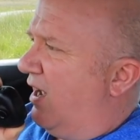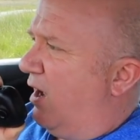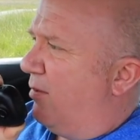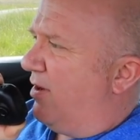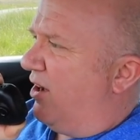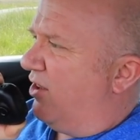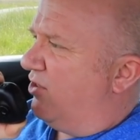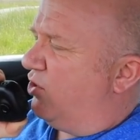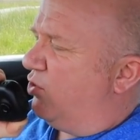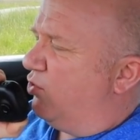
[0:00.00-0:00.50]

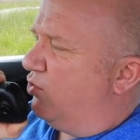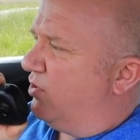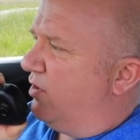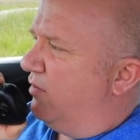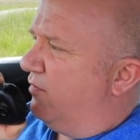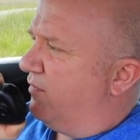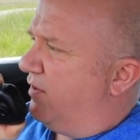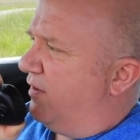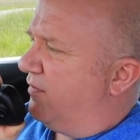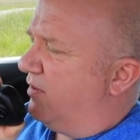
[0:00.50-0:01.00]
about
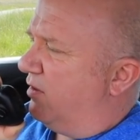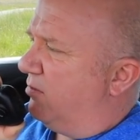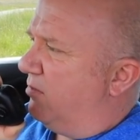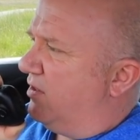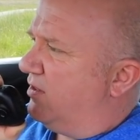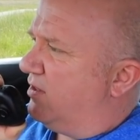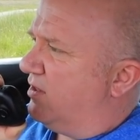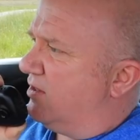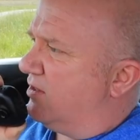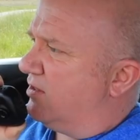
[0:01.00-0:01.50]
250
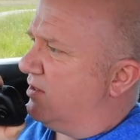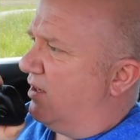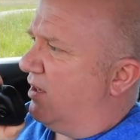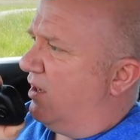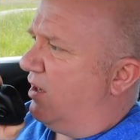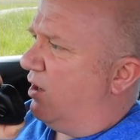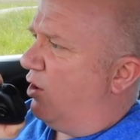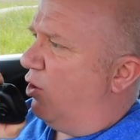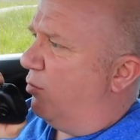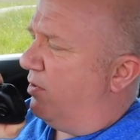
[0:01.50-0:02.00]
metres
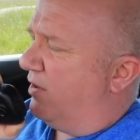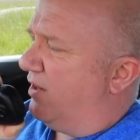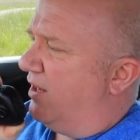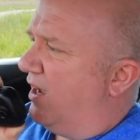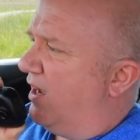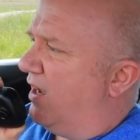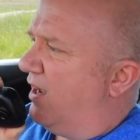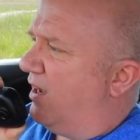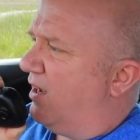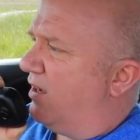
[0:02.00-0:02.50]
up in
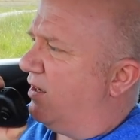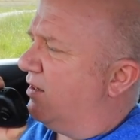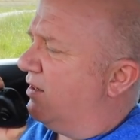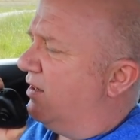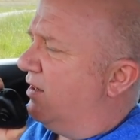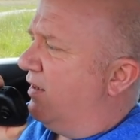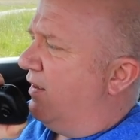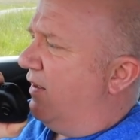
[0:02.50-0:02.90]
the air,